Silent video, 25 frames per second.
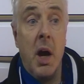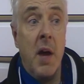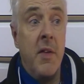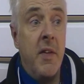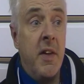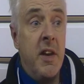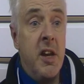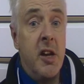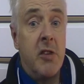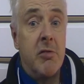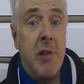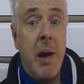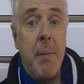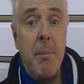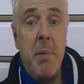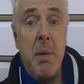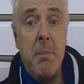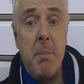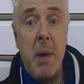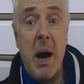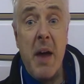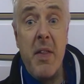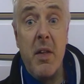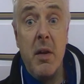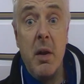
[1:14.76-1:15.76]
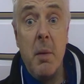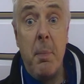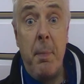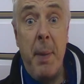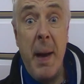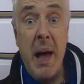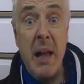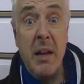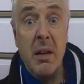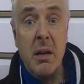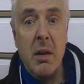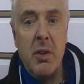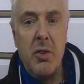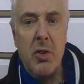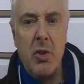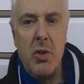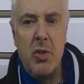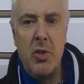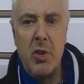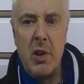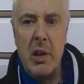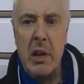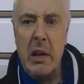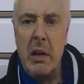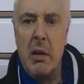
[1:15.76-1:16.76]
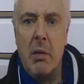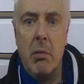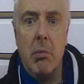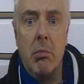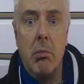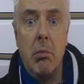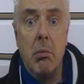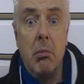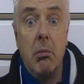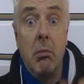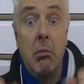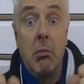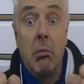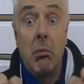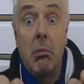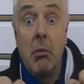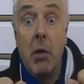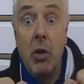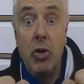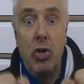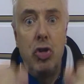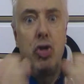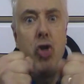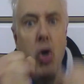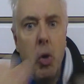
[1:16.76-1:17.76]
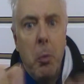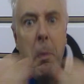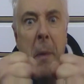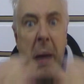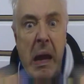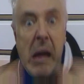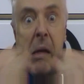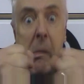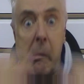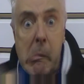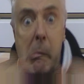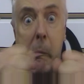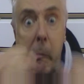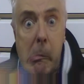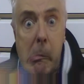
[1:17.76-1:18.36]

And then he grabbed me by the lapels, you see, and shook me.